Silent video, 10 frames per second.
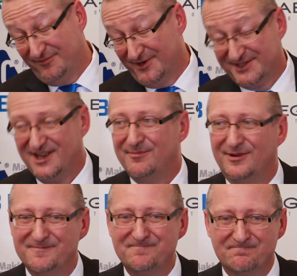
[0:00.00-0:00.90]
for
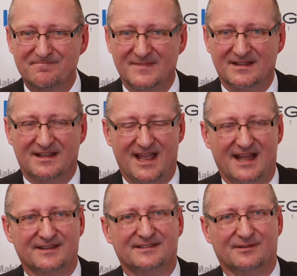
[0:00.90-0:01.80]
example.
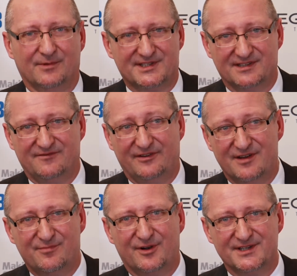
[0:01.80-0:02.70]
And what's a
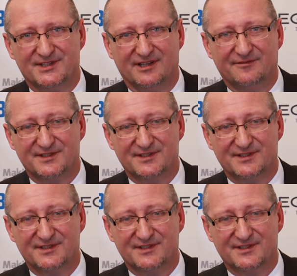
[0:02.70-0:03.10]
very important stuff